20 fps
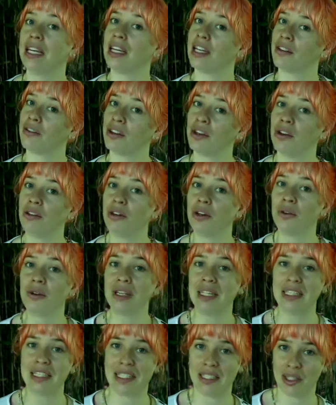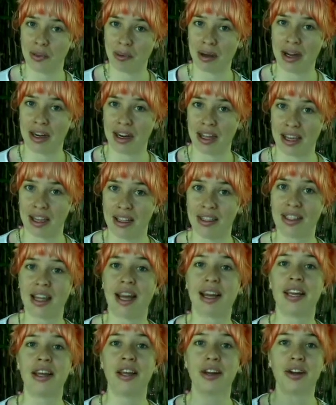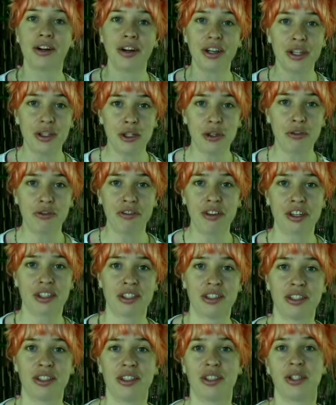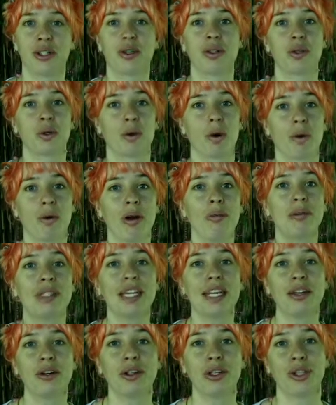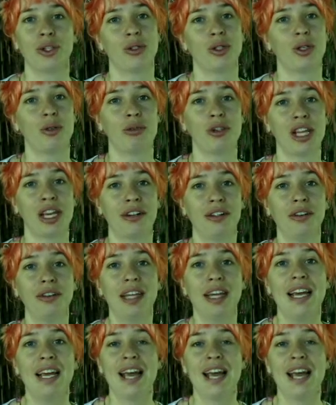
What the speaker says: If you don't know what a sit spot is, I encourage you first to go to our website or YouTube channel